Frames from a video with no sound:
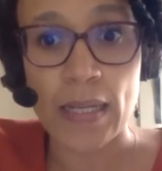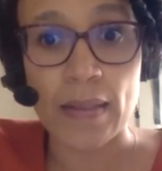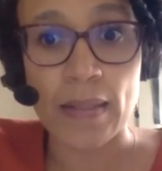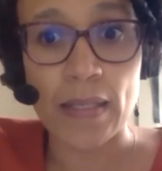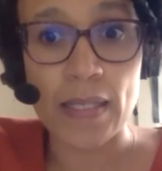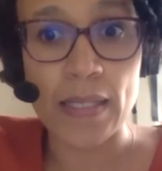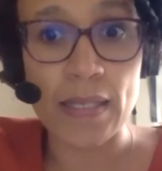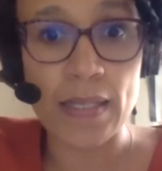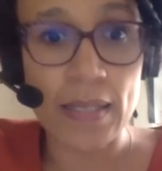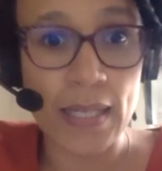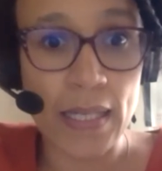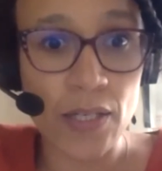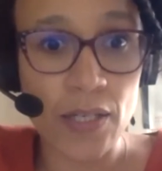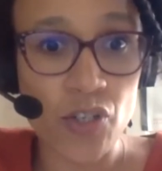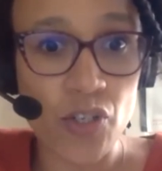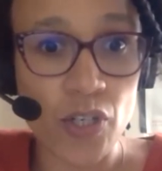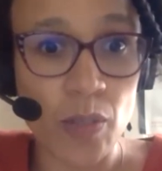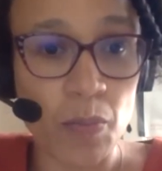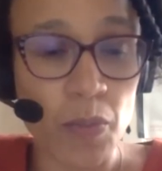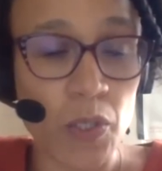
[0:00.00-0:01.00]
The
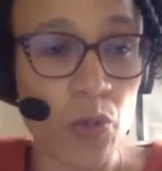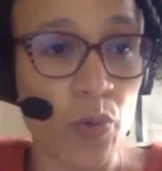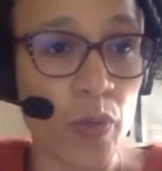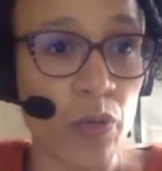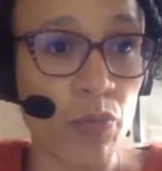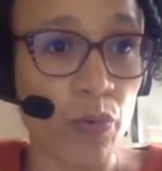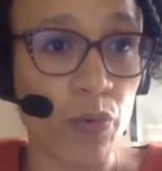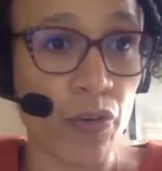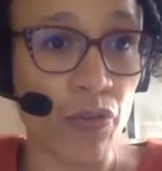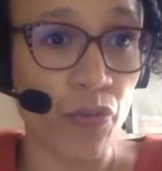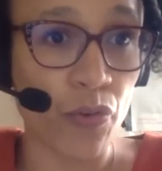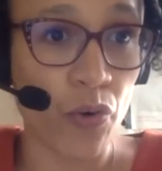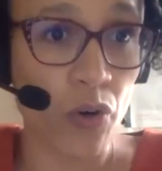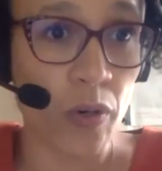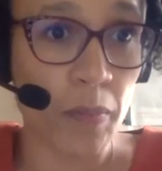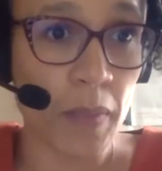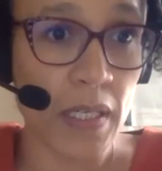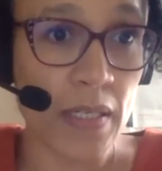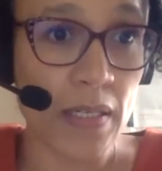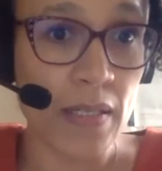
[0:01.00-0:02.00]
distinction between
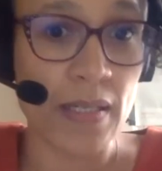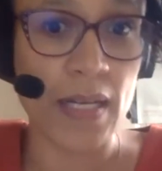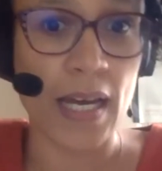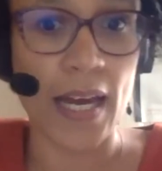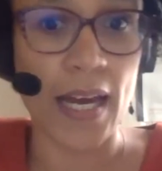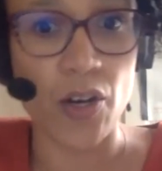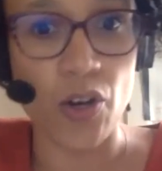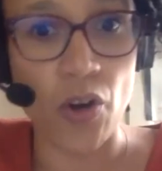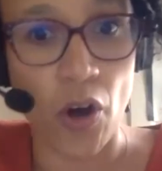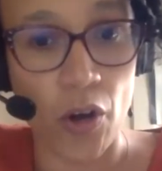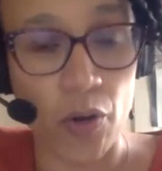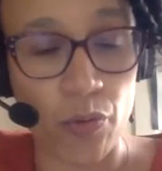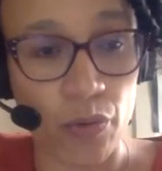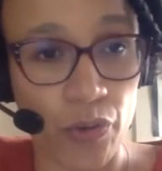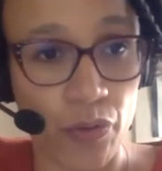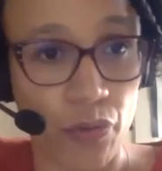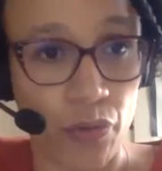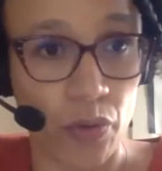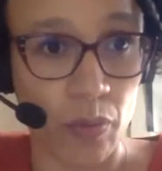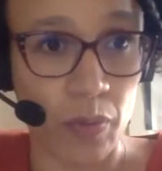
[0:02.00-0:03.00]
reformist and
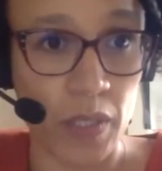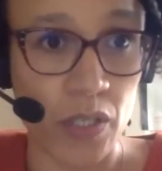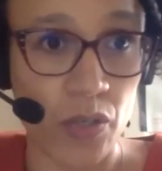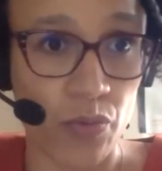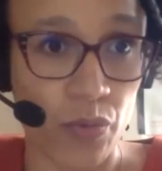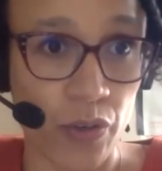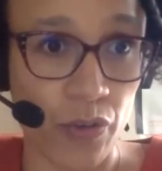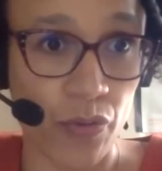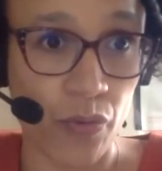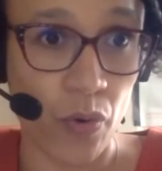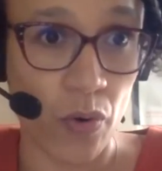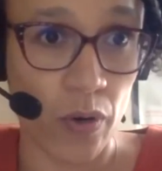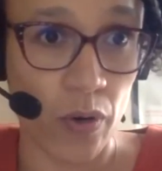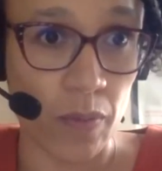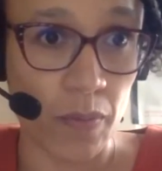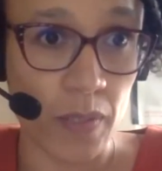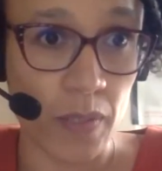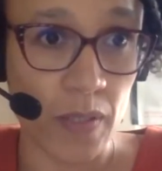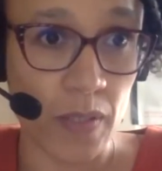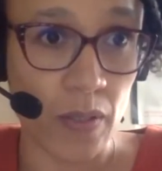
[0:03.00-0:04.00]
non-reformist
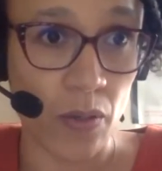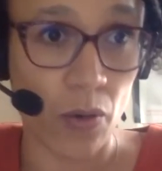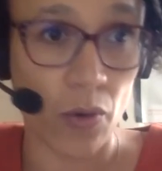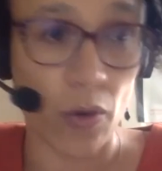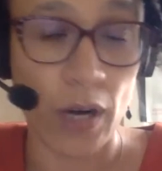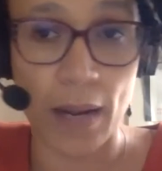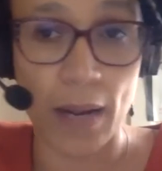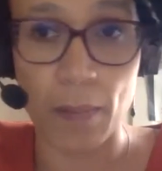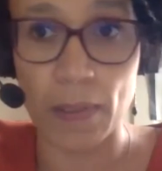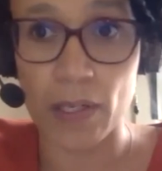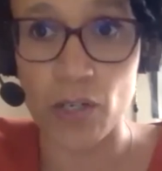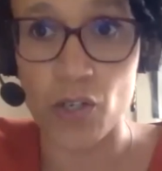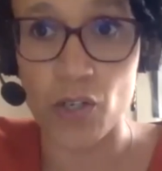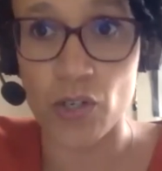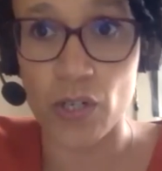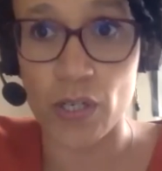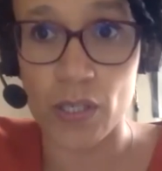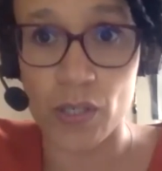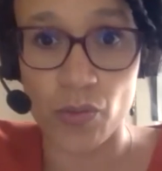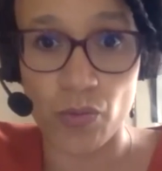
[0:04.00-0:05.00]
reforms or
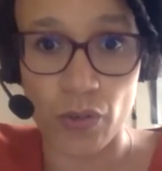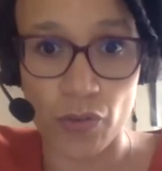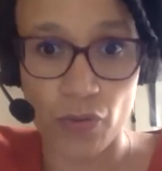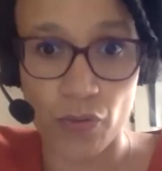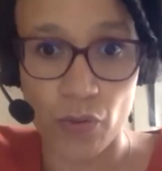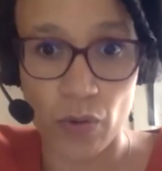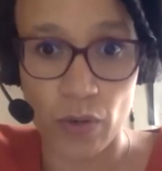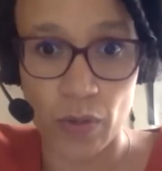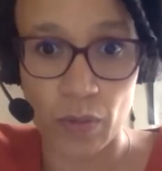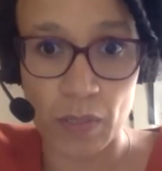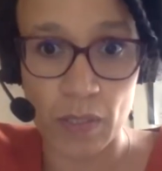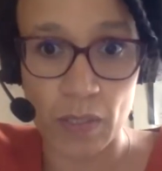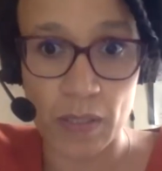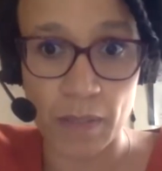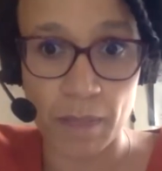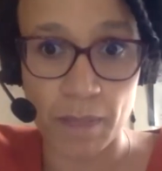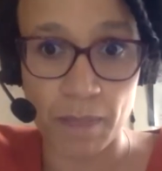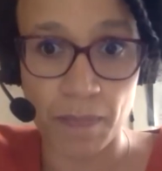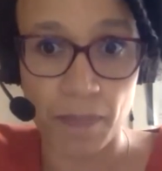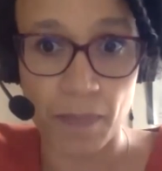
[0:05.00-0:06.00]
abolitionist
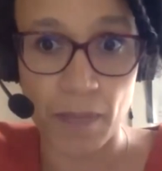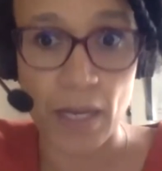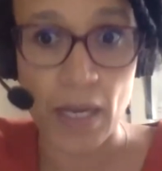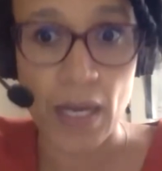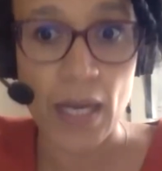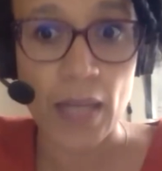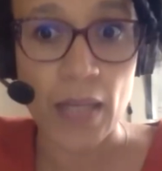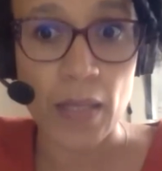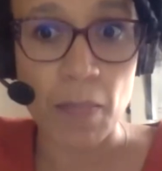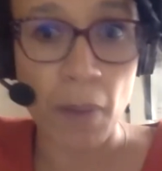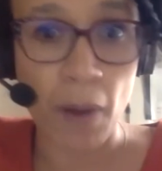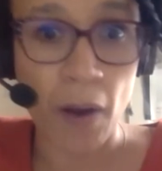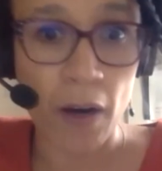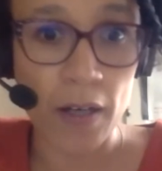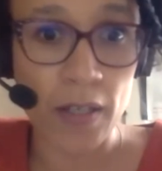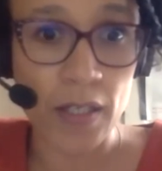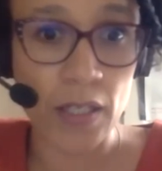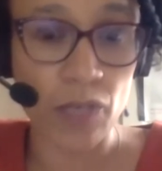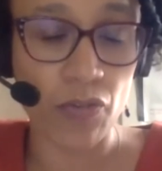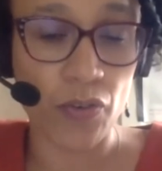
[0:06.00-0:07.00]
reforms.
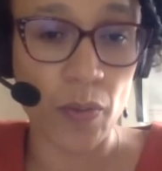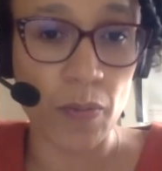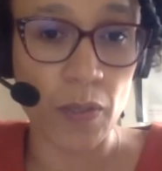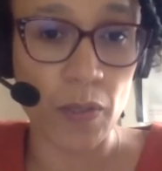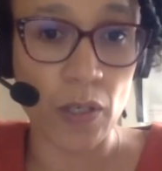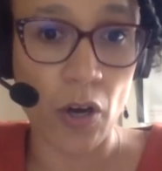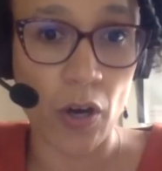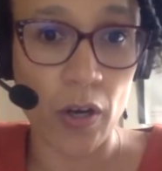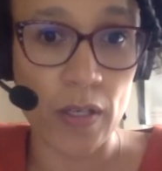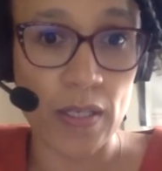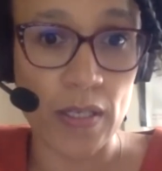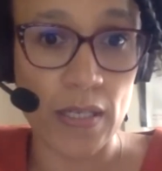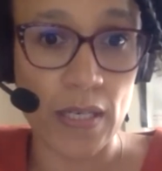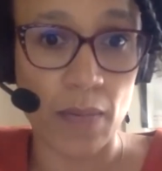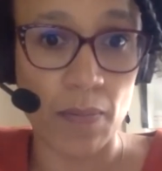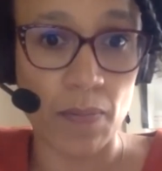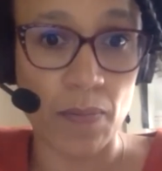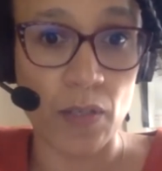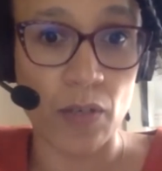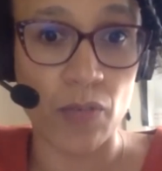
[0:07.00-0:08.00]
Departing from the
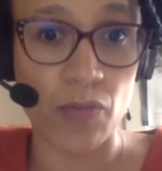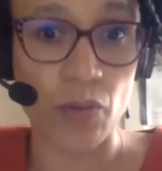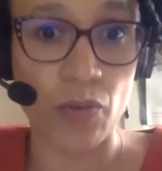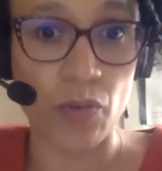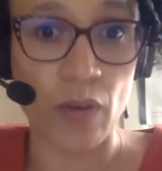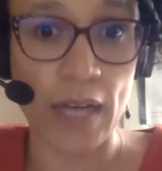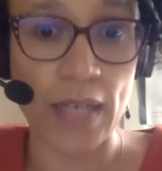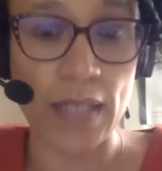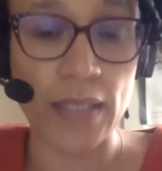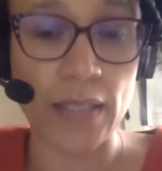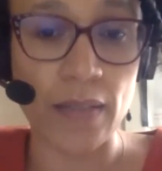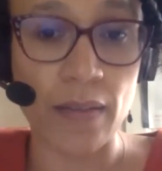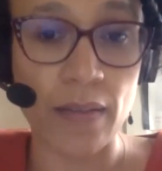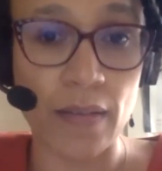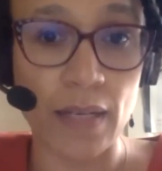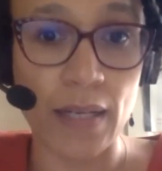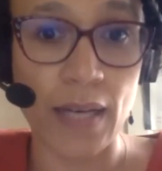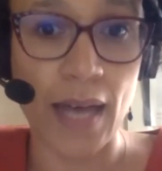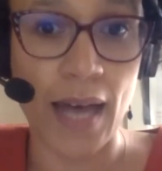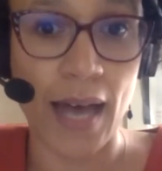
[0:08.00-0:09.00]
concept of the radical
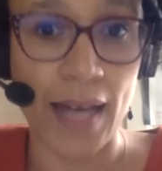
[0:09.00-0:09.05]
thinker